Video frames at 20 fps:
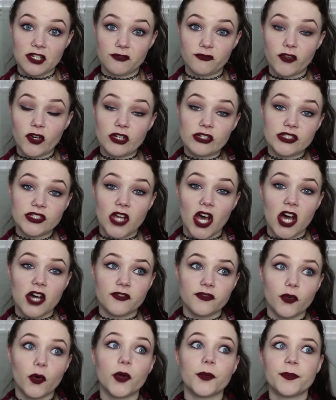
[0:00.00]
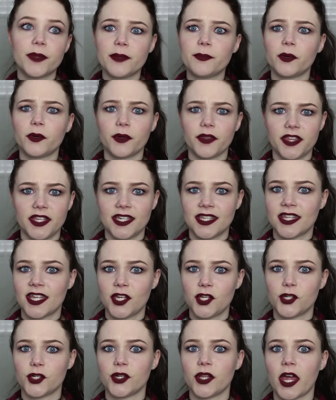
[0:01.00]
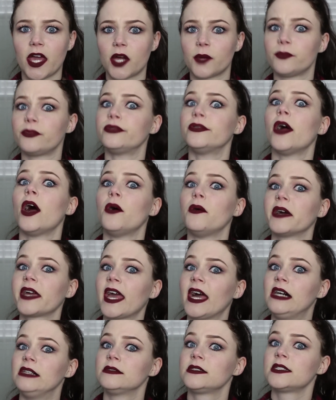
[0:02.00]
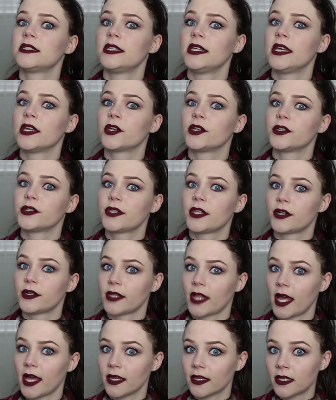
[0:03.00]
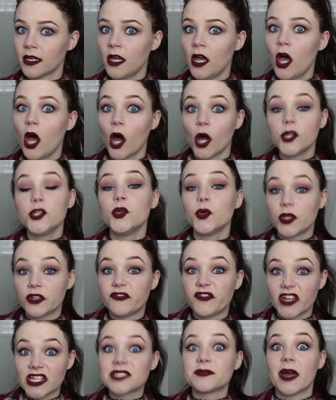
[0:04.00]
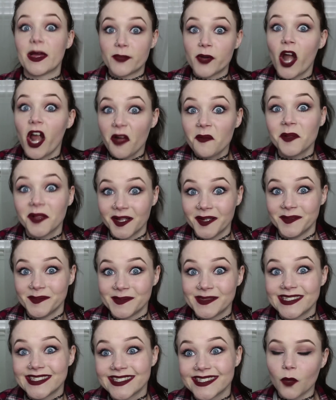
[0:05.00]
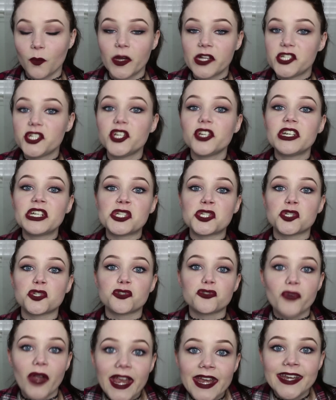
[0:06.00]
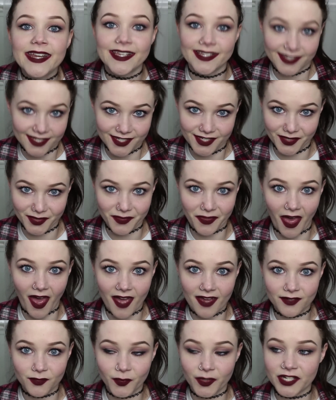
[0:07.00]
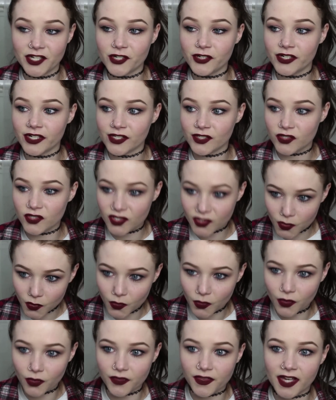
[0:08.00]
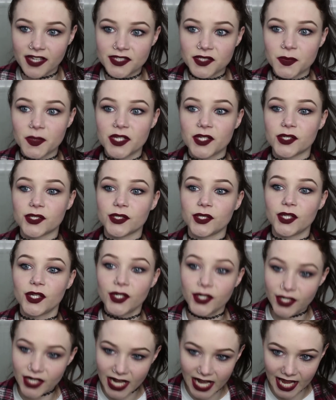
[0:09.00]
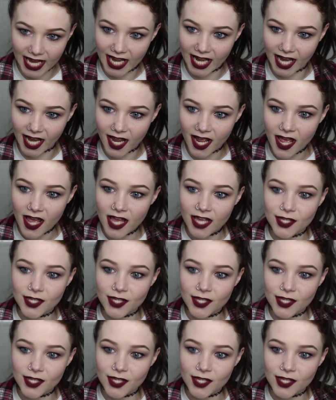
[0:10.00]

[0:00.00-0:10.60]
First off, or people will think that you're like a pro at counseling, or they're like, you can fix my problems. Which you're in training to do that. When you're in school, that's what you're learning.